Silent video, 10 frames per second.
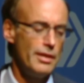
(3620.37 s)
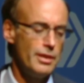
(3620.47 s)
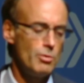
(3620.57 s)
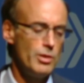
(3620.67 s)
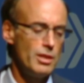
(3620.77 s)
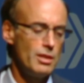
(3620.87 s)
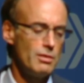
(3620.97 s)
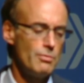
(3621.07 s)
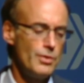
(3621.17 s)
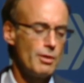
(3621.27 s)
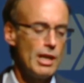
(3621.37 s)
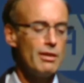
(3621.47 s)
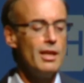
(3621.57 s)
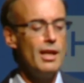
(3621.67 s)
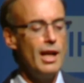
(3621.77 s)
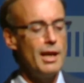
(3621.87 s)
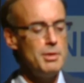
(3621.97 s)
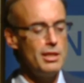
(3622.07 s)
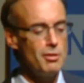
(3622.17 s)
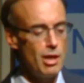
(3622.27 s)
I think we can figure out. I
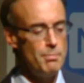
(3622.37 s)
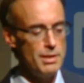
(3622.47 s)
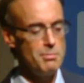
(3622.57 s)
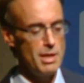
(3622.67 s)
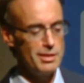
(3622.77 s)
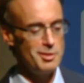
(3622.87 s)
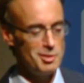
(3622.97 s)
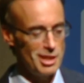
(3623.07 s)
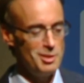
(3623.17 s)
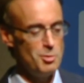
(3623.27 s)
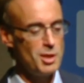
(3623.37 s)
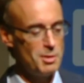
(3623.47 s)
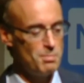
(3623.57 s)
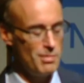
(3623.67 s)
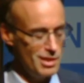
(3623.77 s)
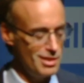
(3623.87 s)
mean, you know, a big message I do want to.